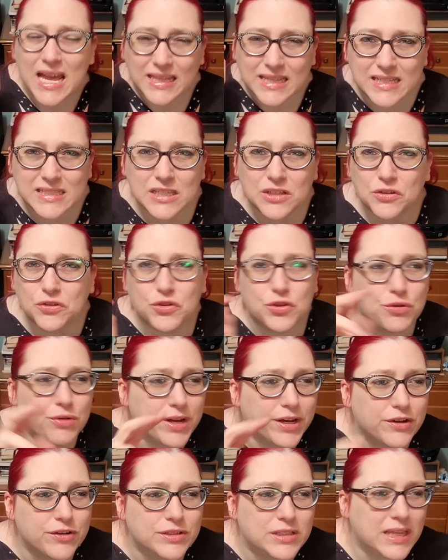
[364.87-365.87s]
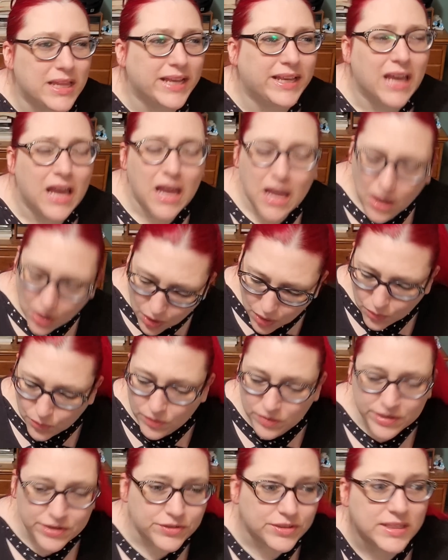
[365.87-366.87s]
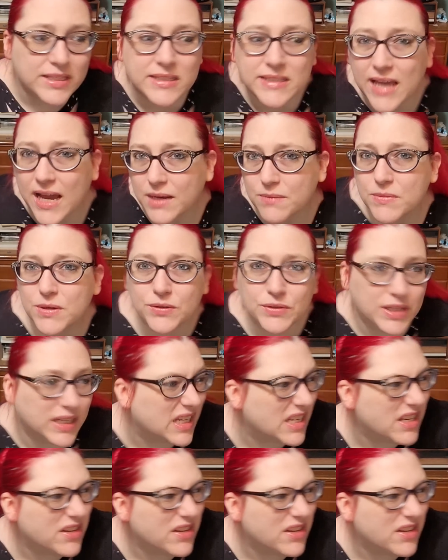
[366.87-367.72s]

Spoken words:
these little triggers like, oh, well, here's the sad music,